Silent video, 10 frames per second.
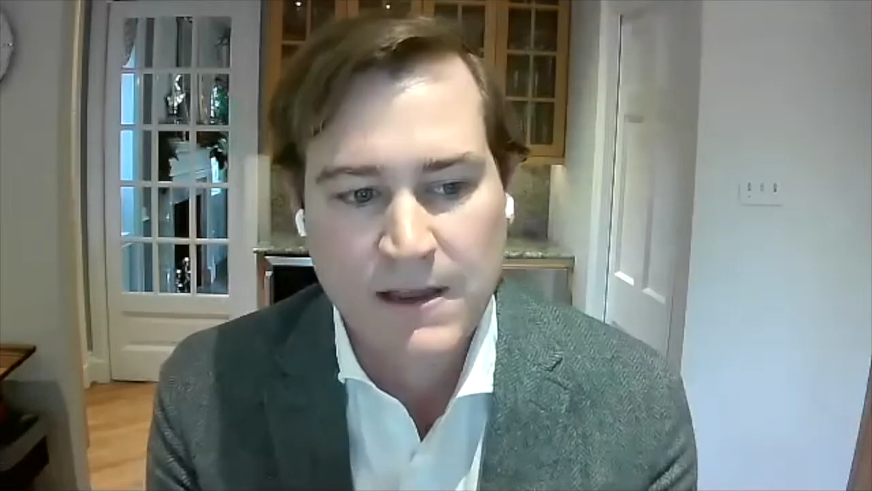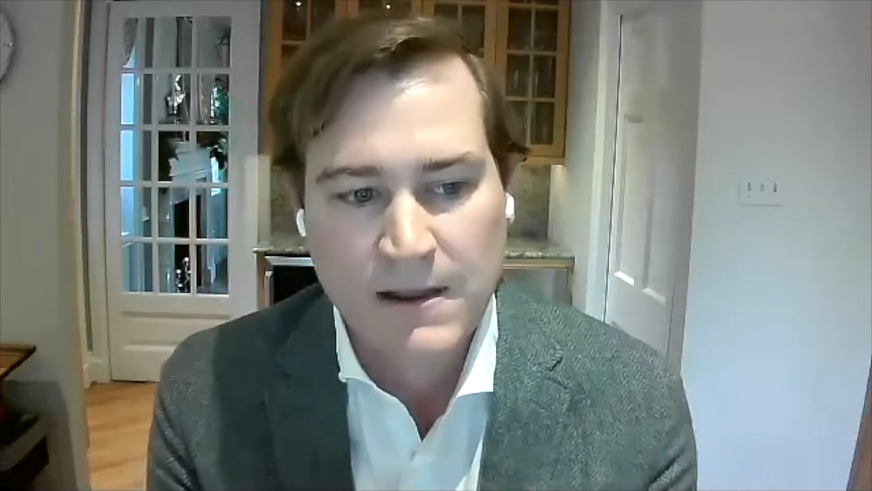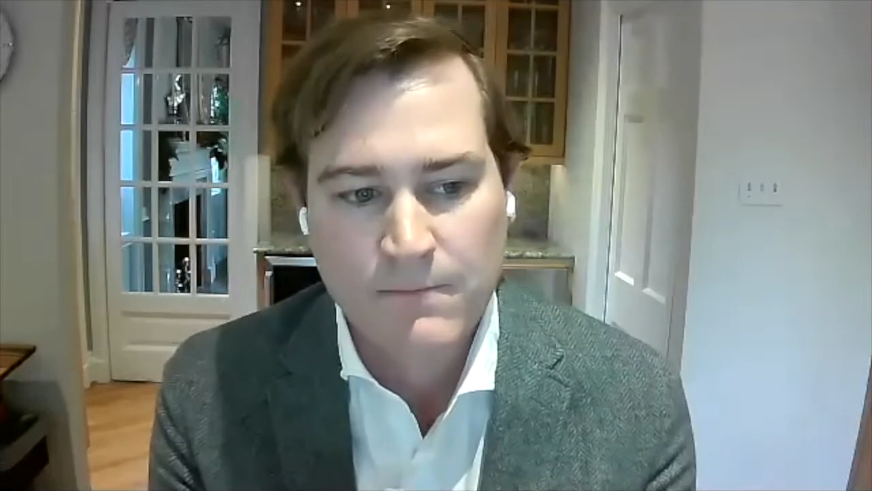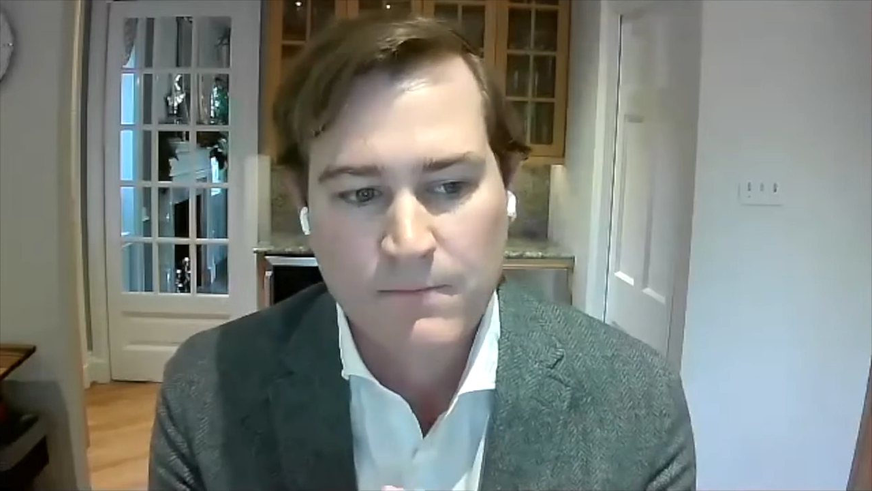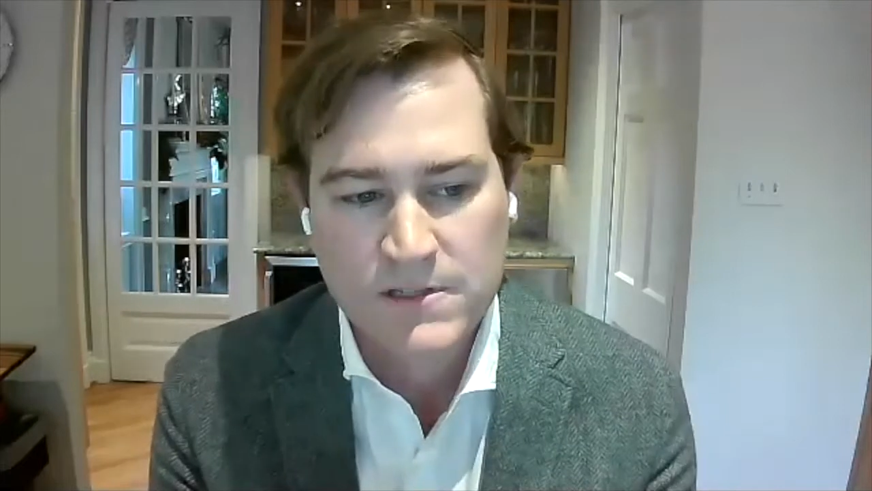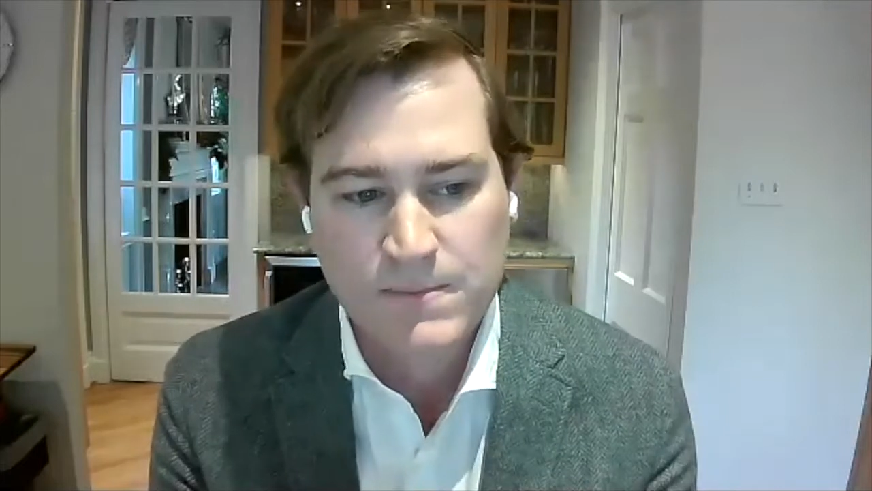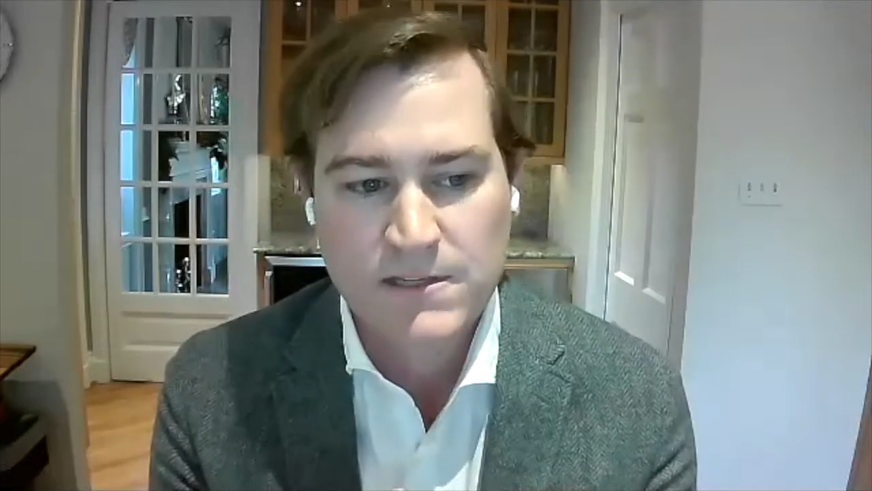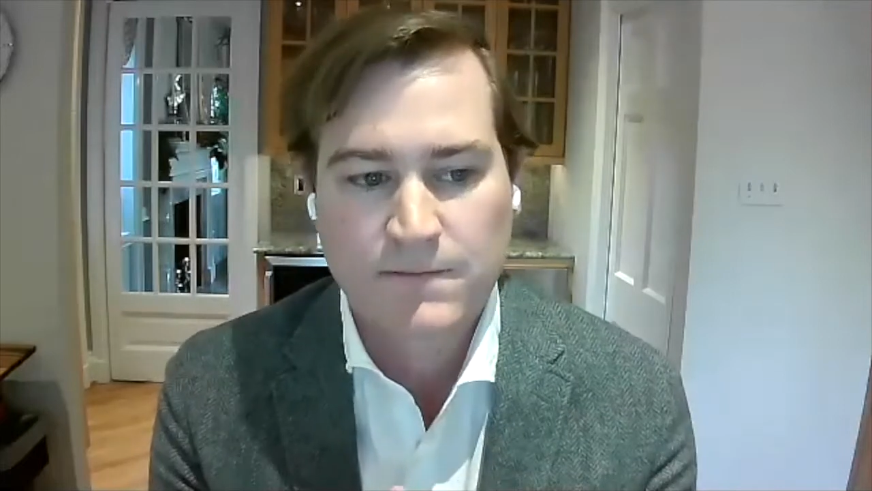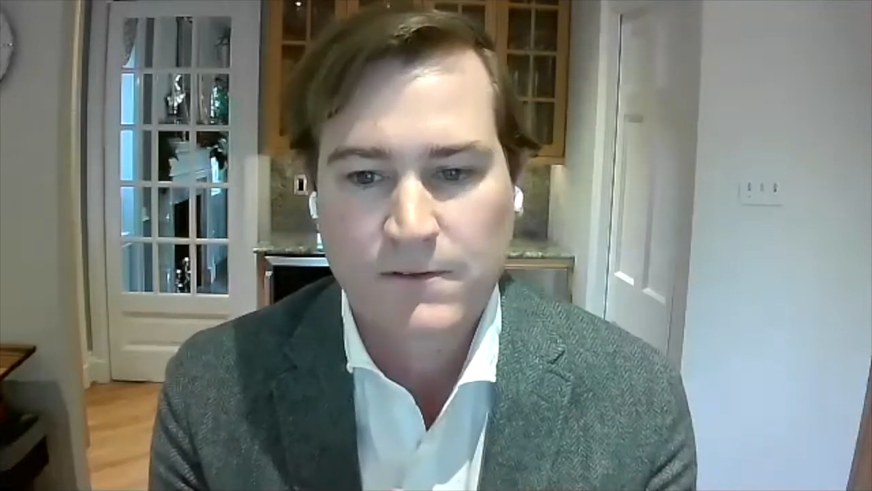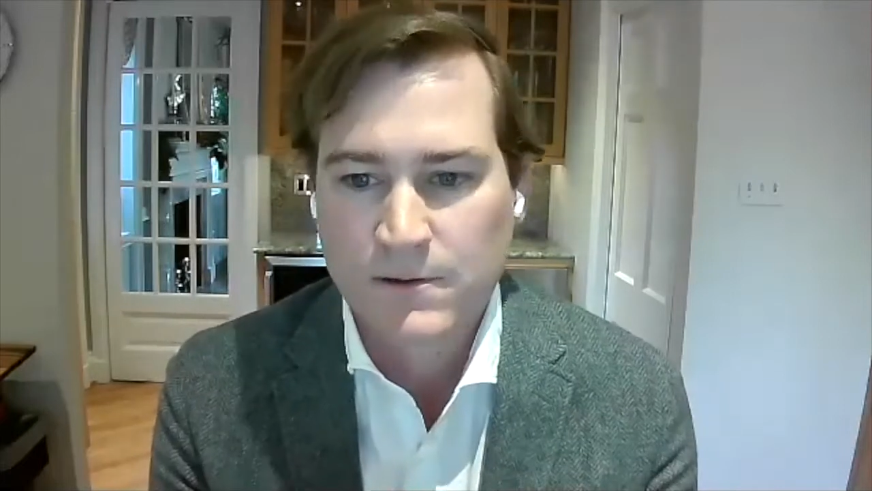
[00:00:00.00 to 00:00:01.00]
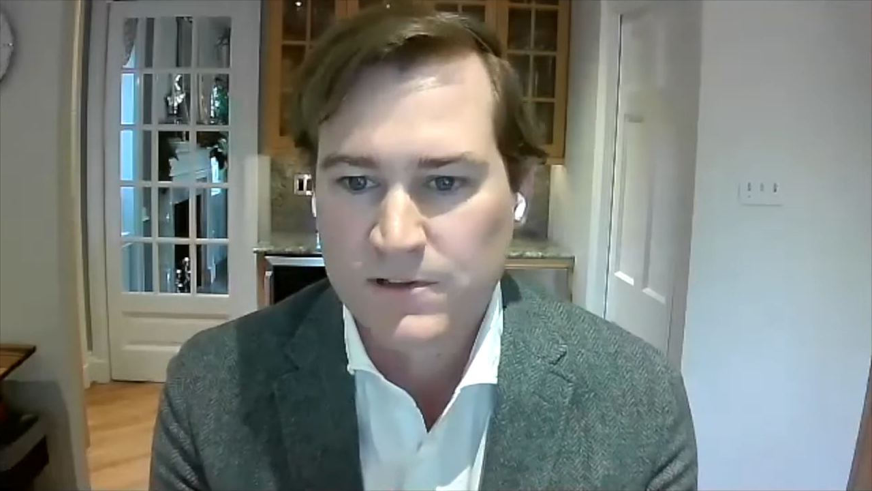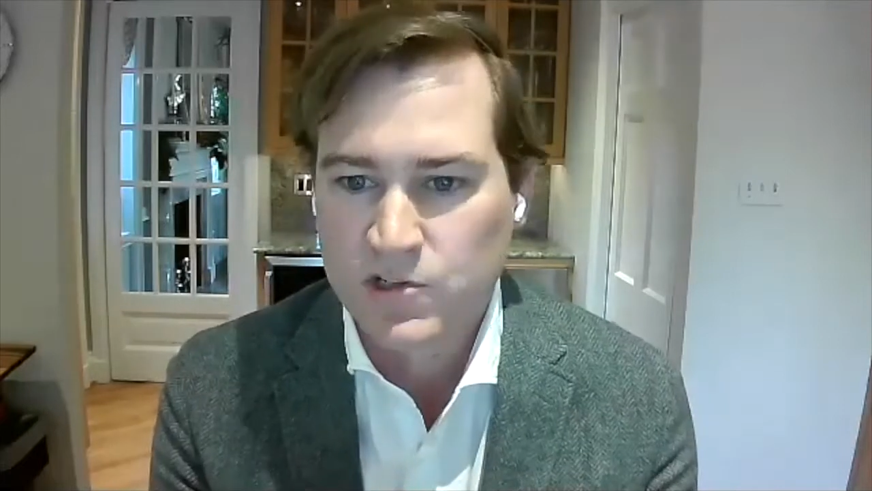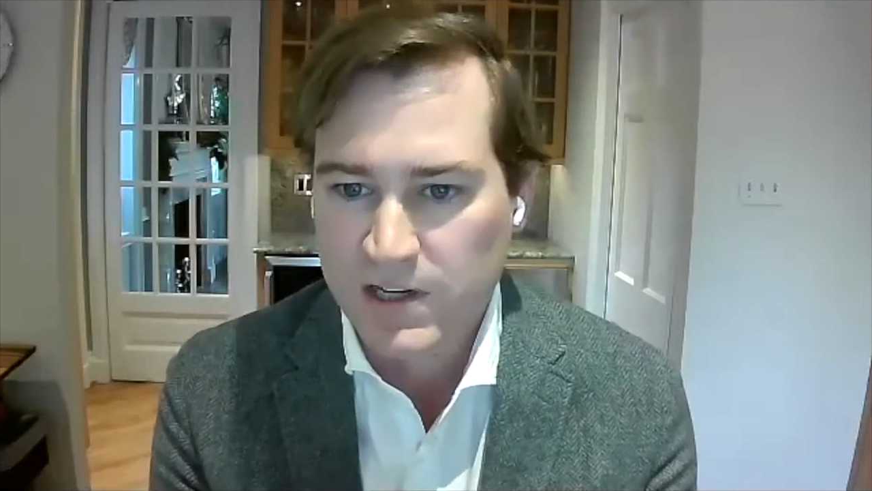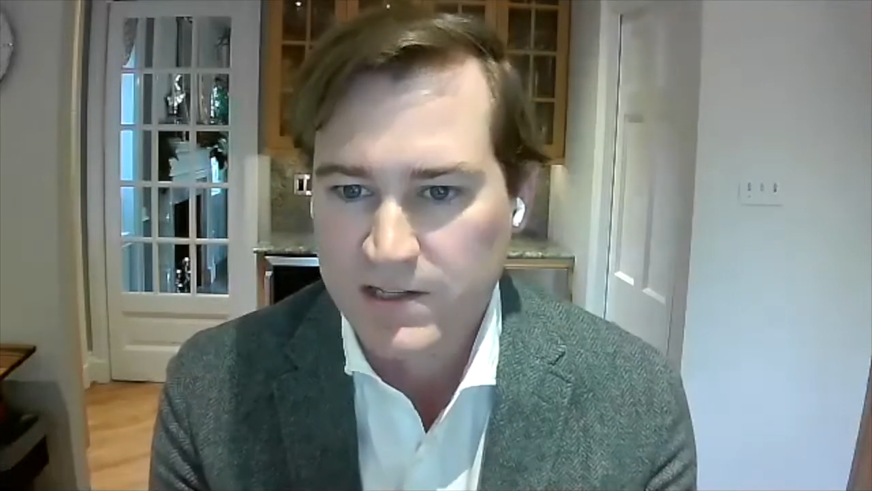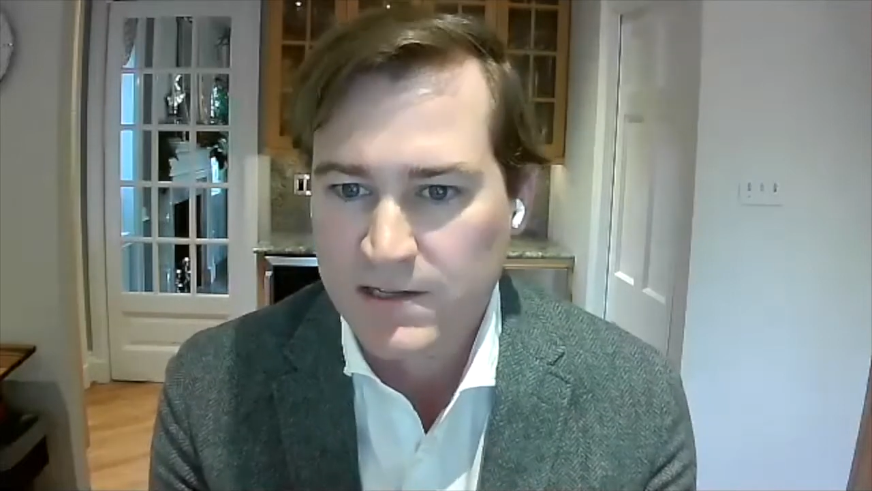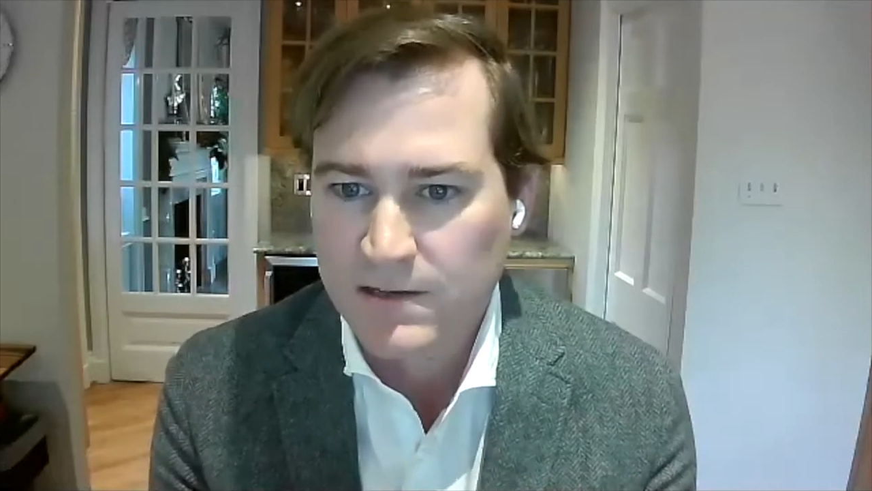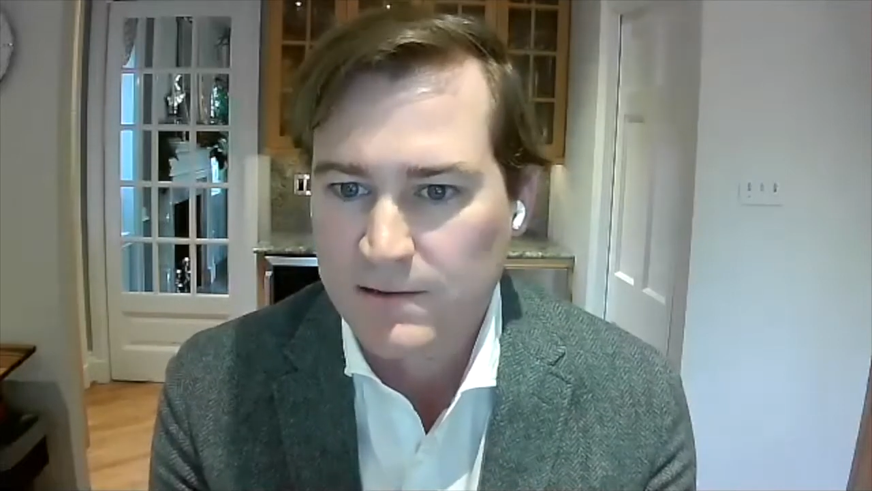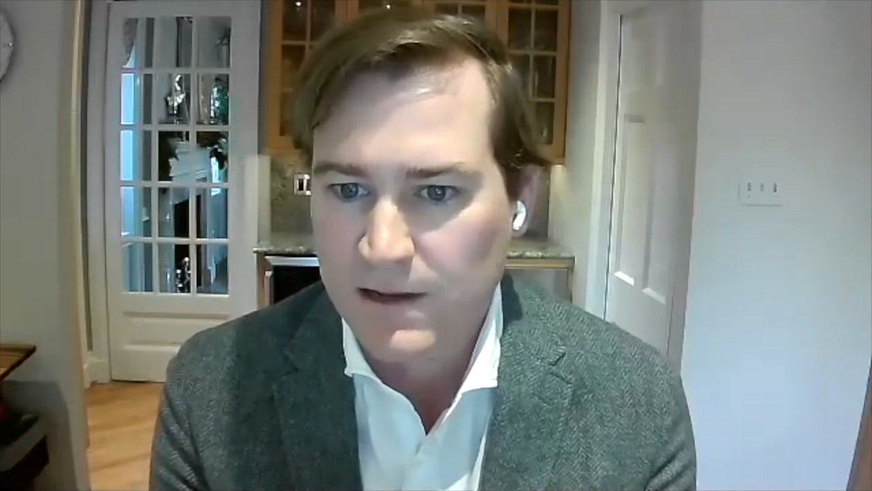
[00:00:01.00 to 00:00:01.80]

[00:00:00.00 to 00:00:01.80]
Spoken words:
and specifically with Justin